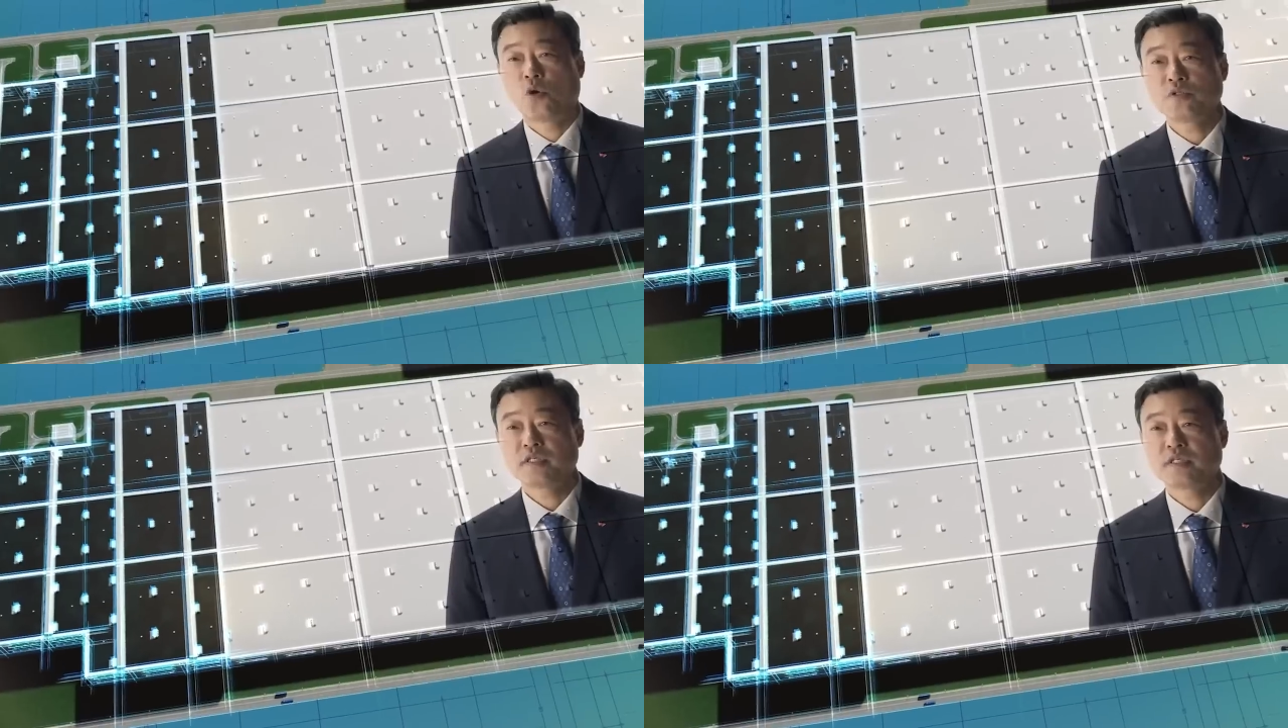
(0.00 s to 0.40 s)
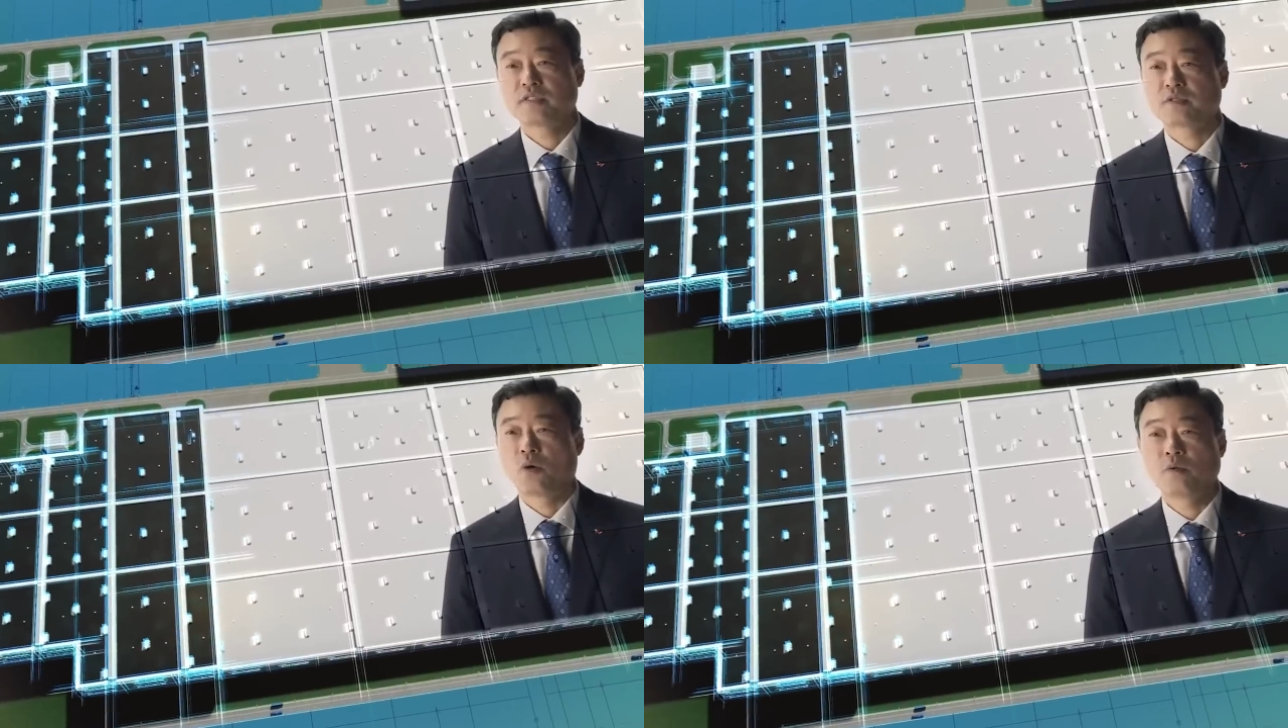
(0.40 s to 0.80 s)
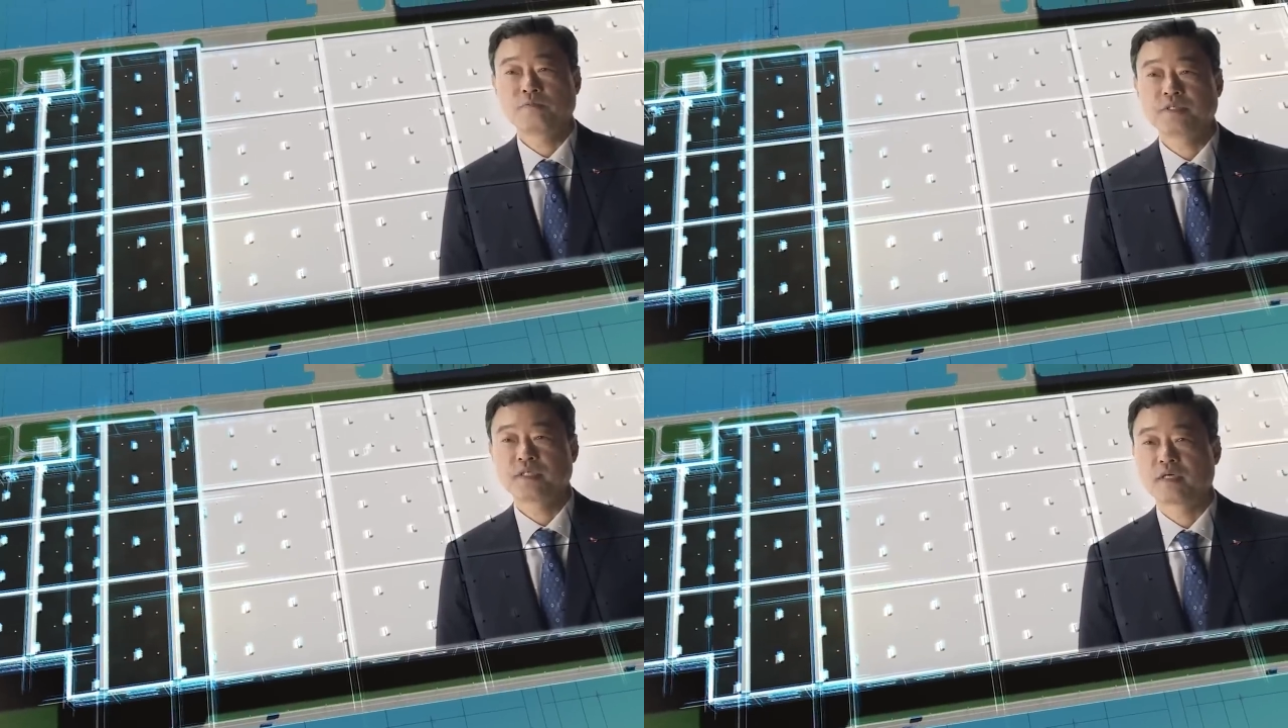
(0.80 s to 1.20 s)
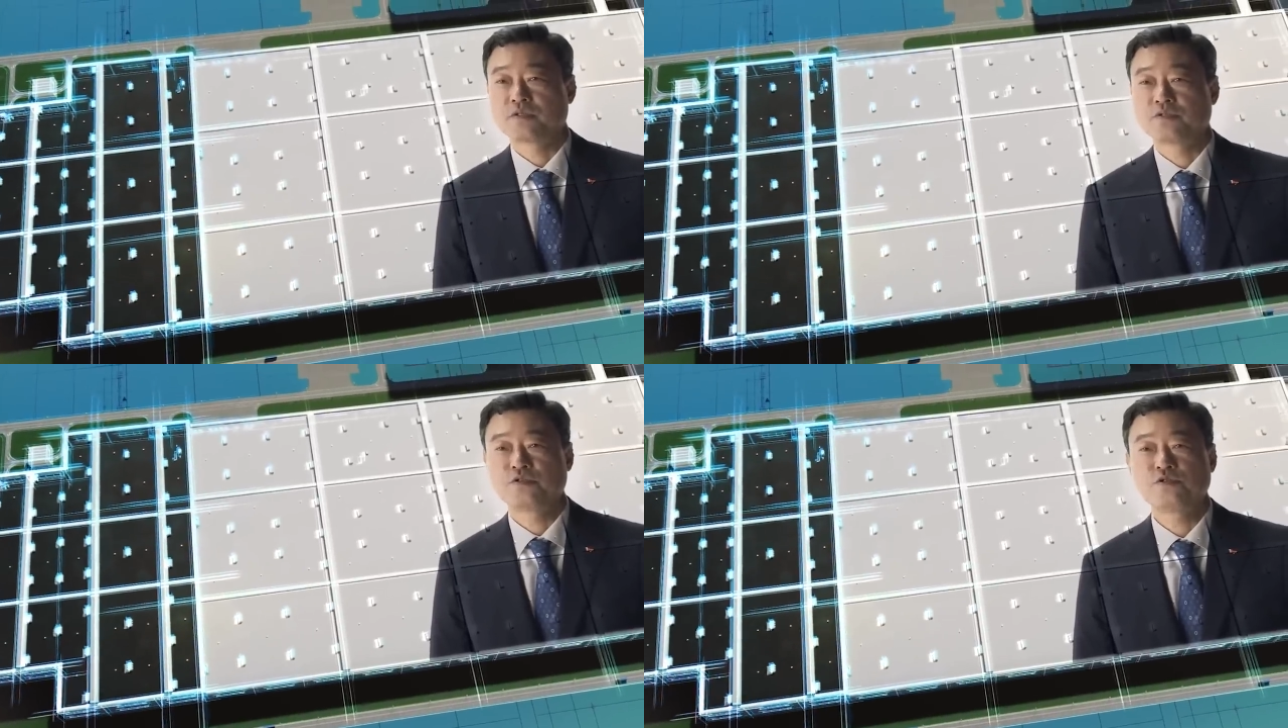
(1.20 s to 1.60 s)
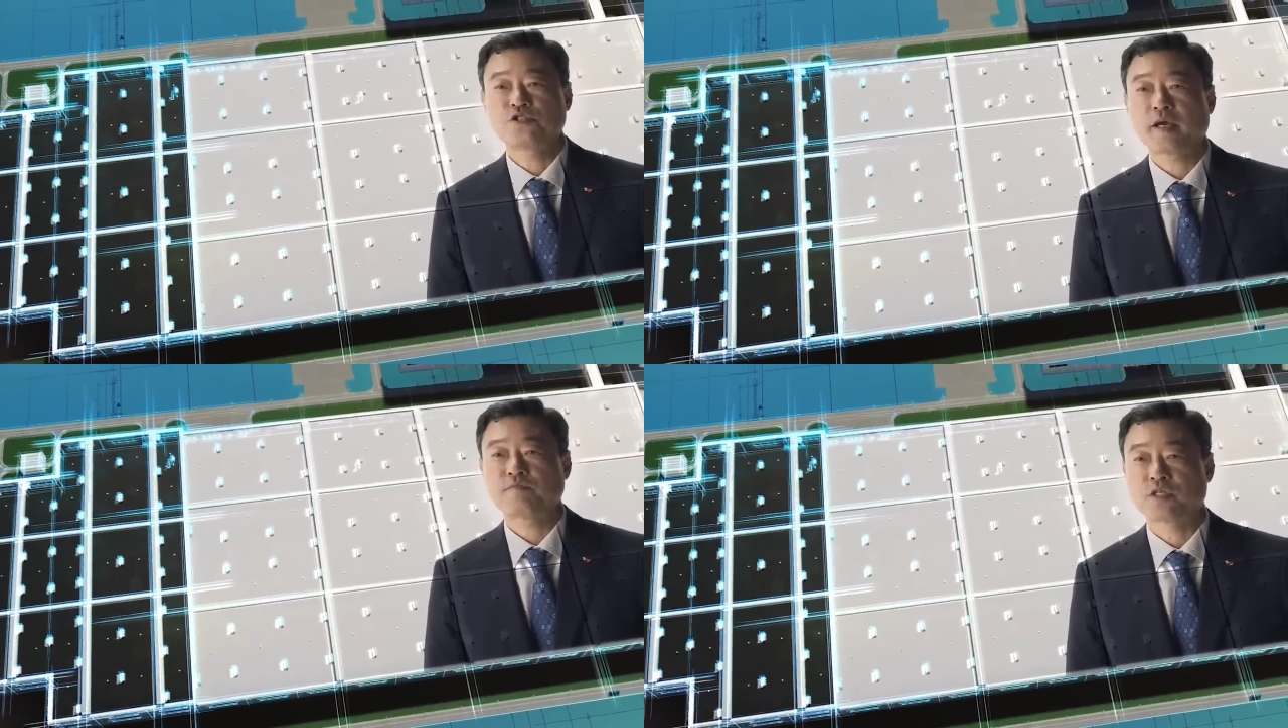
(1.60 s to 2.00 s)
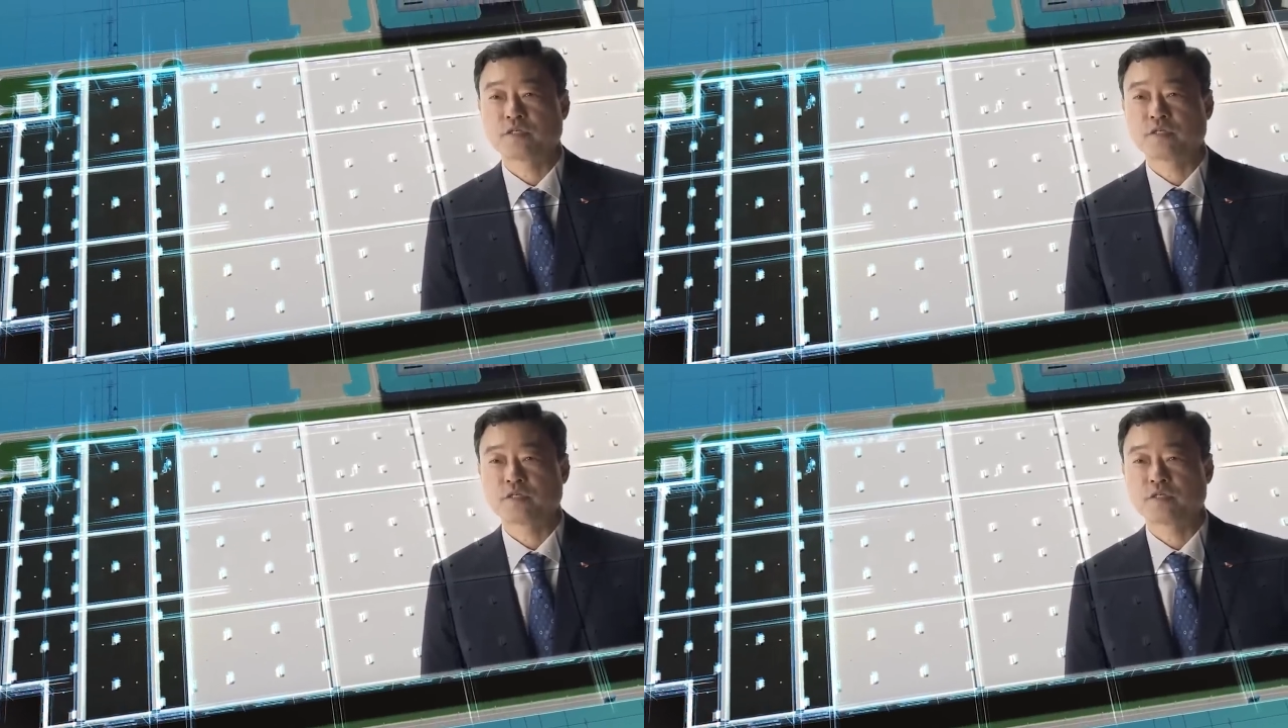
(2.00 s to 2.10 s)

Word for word: new approach to designing vehicles that's